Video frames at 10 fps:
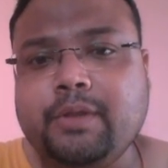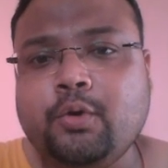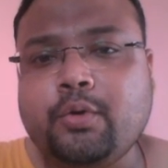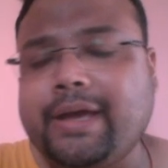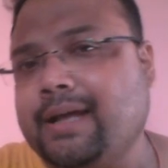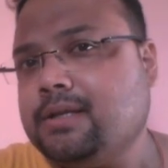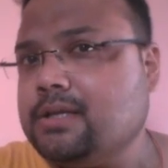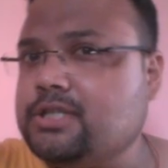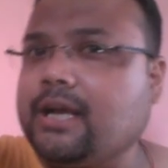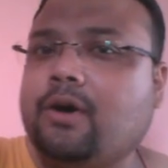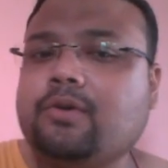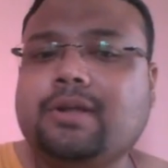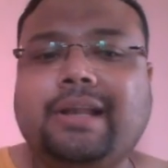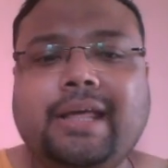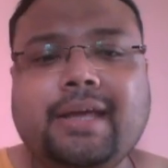you can check out
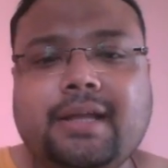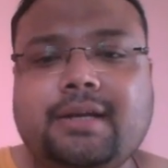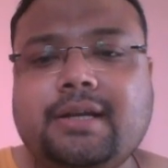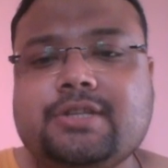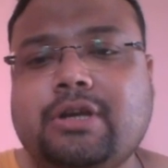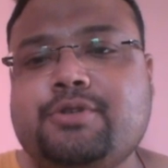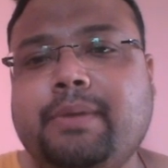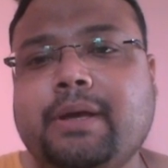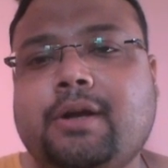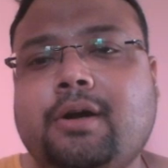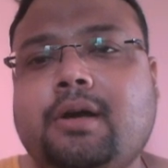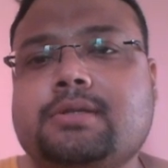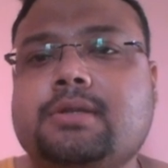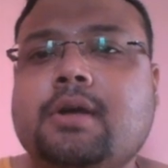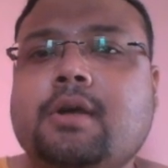the link in the description,
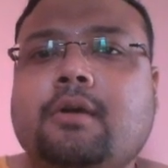because